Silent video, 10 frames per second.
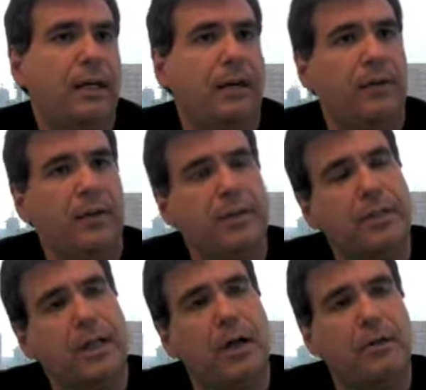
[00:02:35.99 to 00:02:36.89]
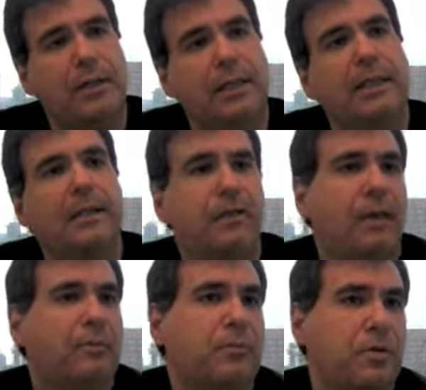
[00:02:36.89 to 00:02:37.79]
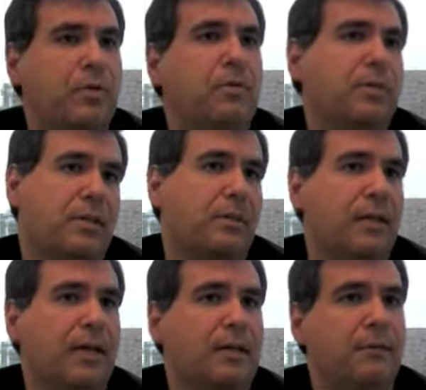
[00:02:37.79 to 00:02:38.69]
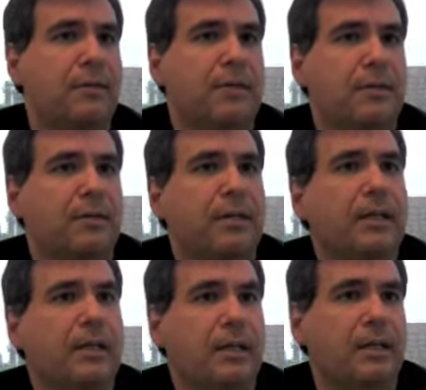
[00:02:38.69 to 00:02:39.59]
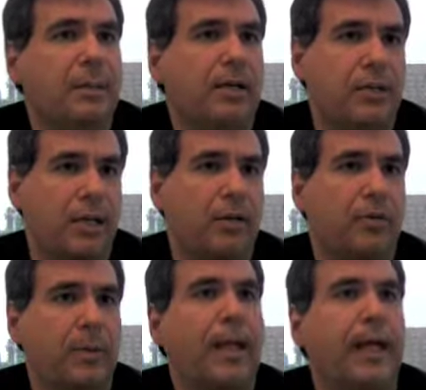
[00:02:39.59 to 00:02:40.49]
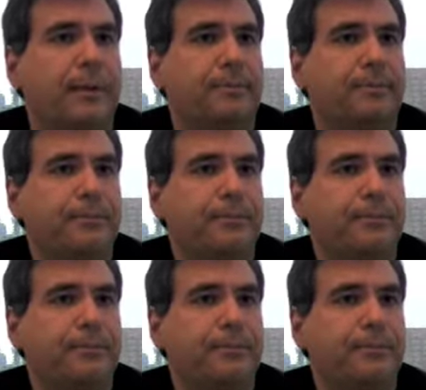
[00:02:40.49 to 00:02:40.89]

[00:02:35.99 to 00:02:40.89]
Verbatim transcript: at Volunteer Calgary to link them to some of the activities that are in the Imagine Calgary plan.